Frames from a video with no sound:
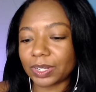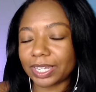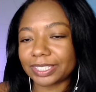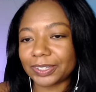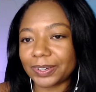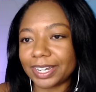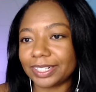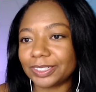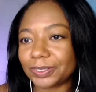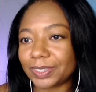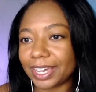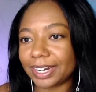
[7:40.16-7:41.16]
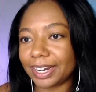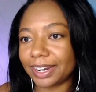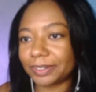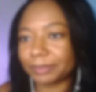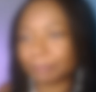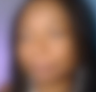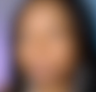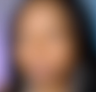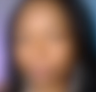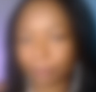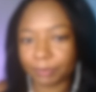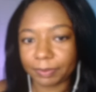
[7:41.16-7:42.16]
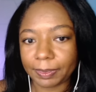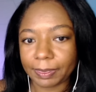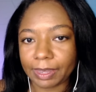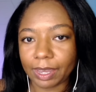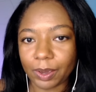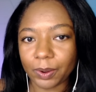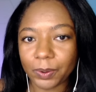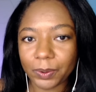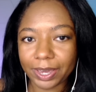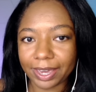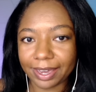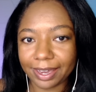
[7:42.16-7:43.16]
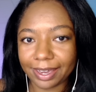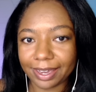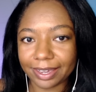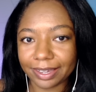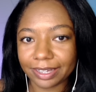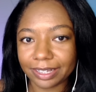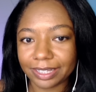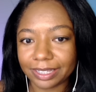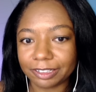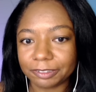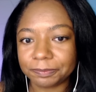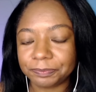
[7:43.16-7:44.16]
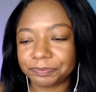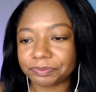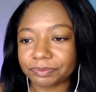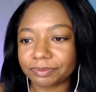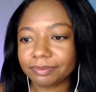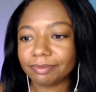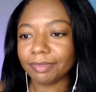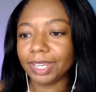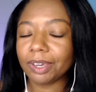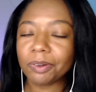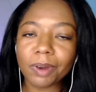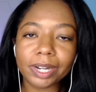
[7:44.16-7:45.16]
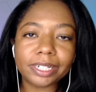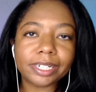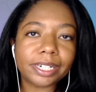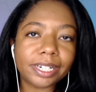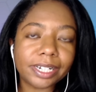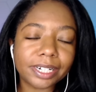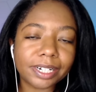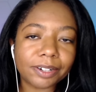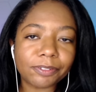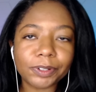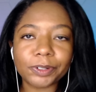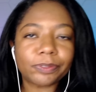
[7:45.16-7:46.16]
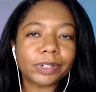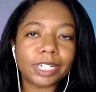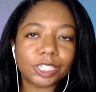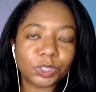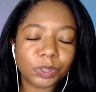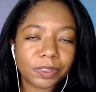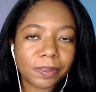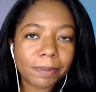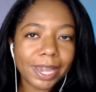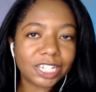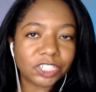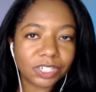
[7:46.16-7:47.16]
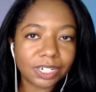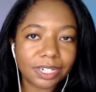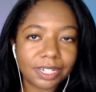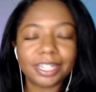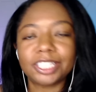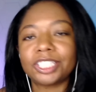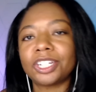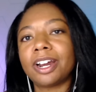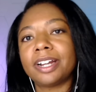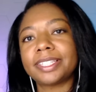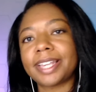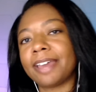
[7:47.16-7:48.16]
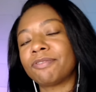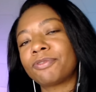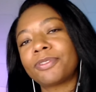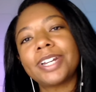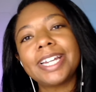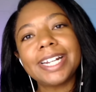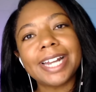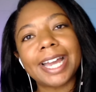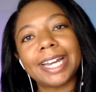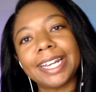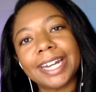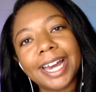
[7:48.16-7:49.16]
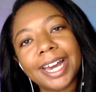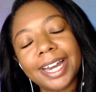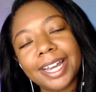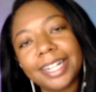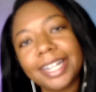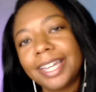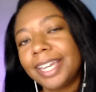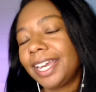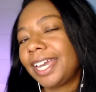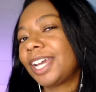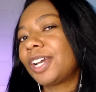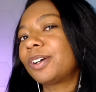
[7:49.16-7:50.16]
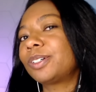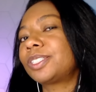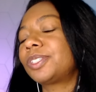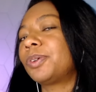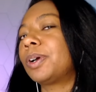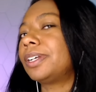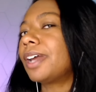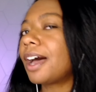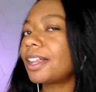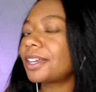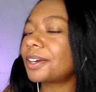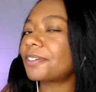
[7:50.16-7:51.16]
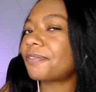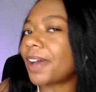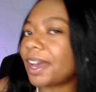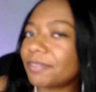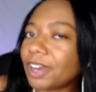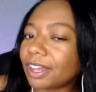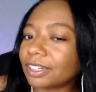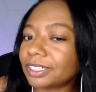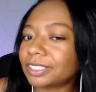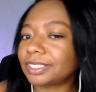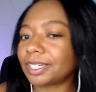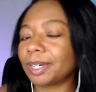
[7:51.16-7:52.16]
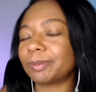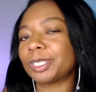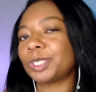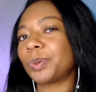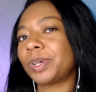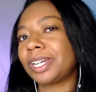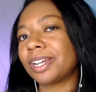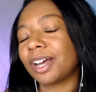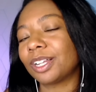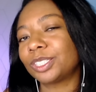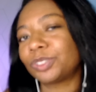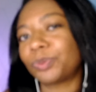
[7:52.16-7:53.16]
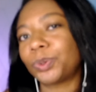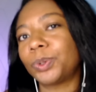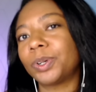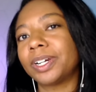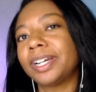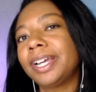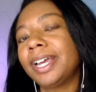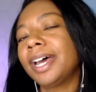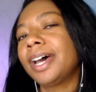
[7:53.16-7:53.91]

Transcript: let's go ahead and do that now. Okay. And while you're here, feel free to join the Patreon. It starts at free 99 and goes to $1, $5, up to $20 for